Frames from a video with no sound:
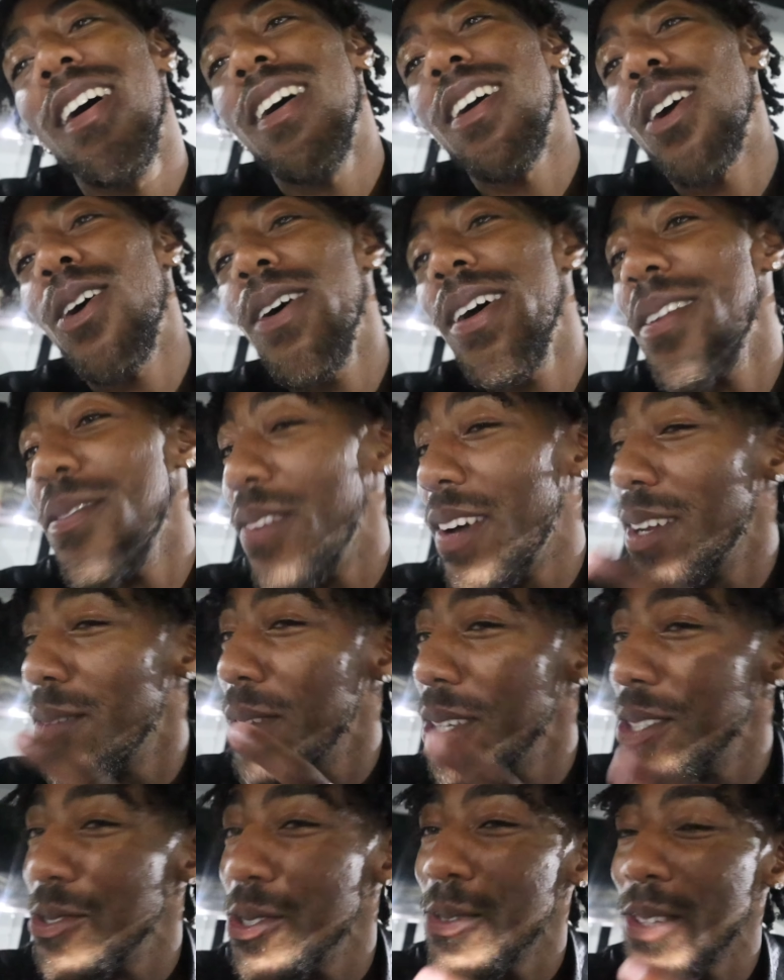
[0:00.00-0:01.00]
Go ahead and find a
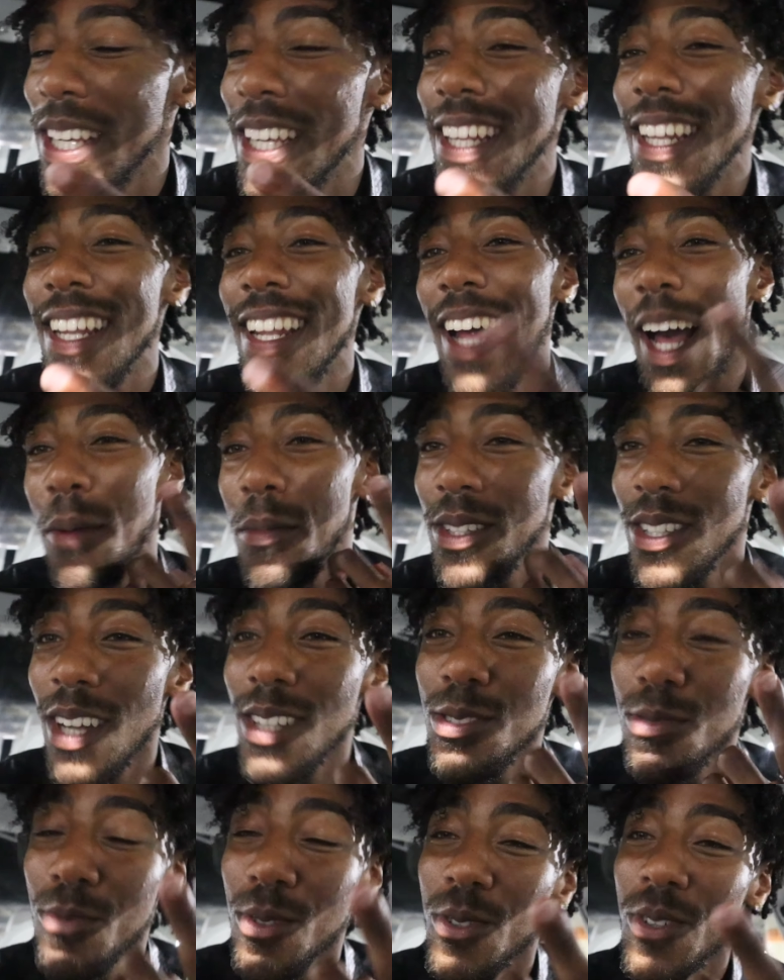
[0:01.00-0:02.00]
place for you to eat. I'm going to
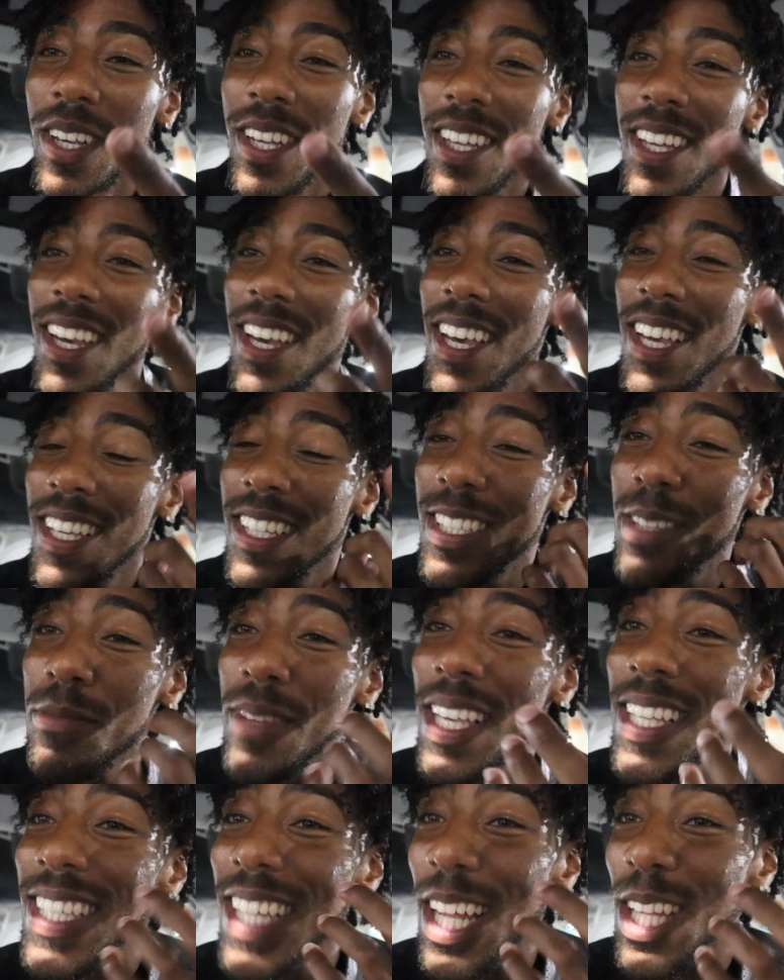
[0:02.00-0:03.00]
talk to him real quick. Some
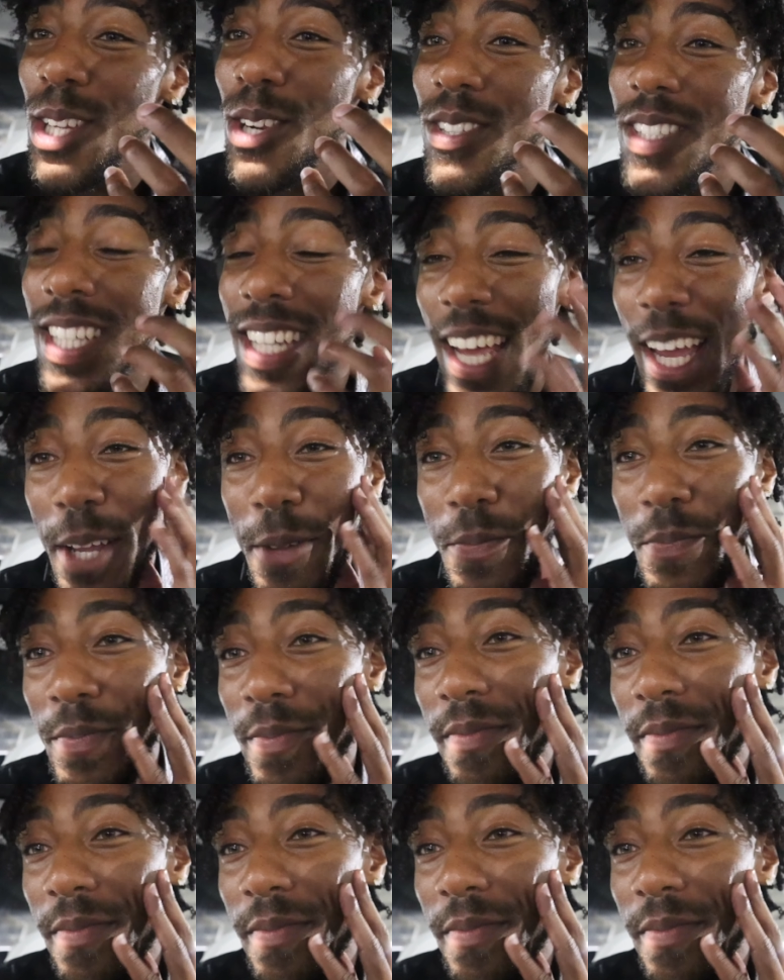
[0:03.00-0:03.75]
things that I learned today.